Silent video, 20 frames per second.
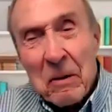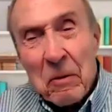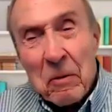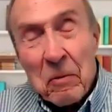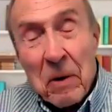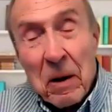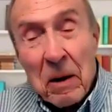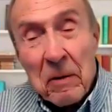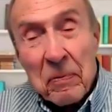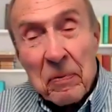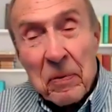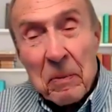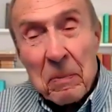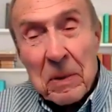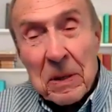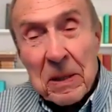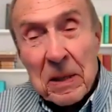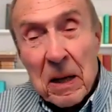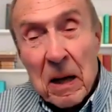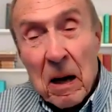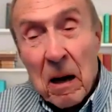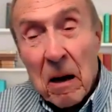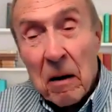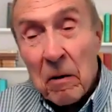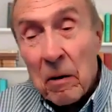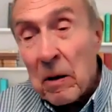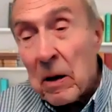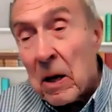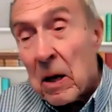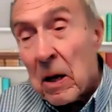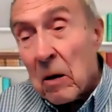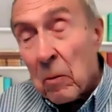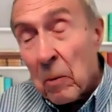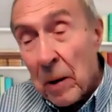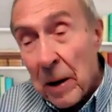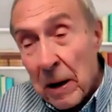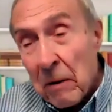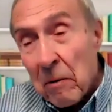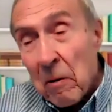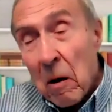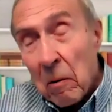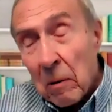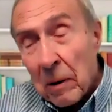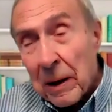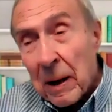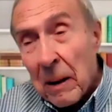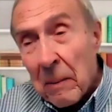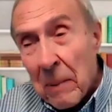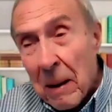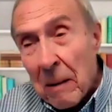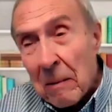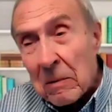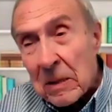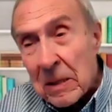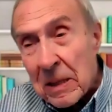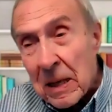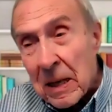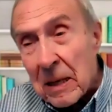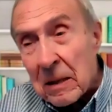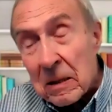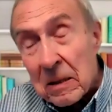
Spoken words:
Right from the Sahara. We're only about